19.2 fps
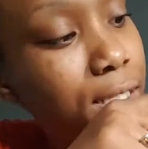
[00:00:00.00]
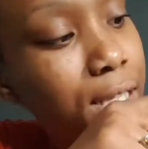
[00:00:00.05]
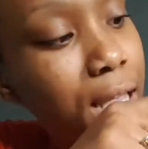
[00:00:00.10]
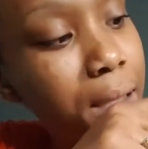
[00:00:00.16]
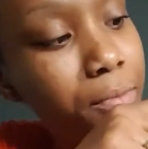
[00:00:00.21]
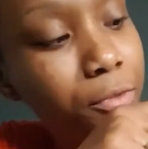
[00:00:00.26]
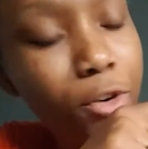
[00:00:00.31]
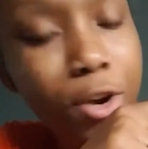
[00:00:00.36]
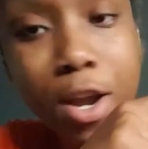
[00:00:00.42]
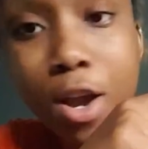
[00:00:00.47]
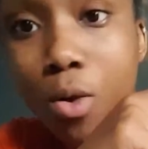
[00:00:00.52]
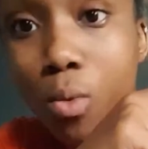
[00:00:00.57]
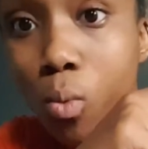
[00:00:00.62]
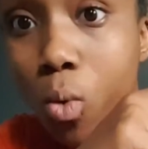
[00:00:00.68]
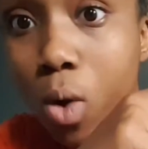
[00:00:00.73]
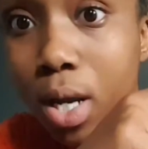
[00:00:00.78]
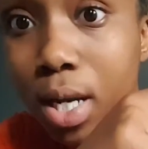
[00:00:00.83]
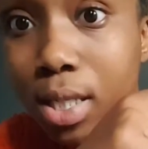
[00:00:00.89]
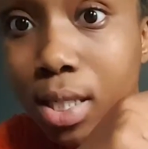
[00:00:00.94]
same for here.
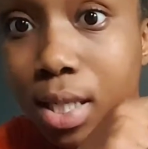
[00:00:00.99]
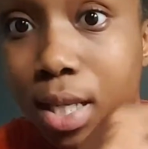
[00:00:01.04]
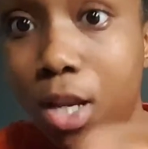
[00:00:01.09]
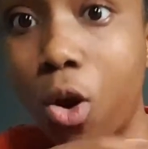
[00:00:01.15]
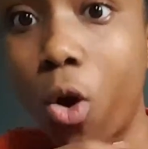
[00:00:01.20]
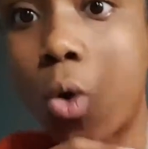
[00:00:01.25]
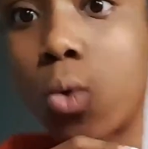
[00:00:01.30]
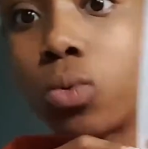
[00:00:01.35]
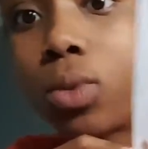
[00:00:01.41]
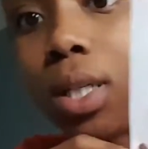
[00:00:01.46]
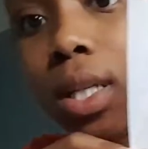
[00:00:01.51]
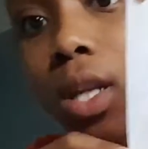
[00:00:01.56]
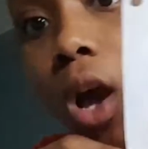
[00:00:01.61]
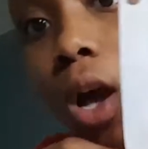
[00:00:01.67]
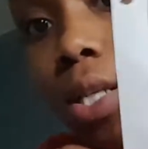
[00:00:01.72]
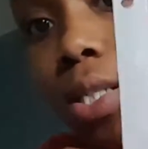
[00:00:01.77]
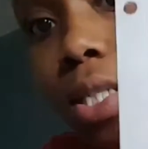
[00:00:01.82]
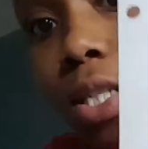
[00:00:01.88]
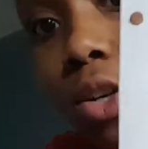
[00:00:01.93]
1 is the only
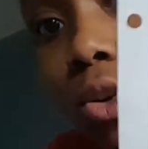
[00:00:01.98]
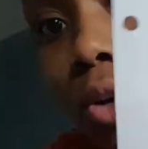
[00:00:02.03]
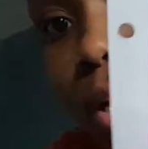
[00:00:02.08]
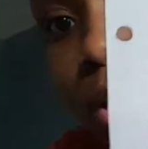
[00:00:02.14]
non-zero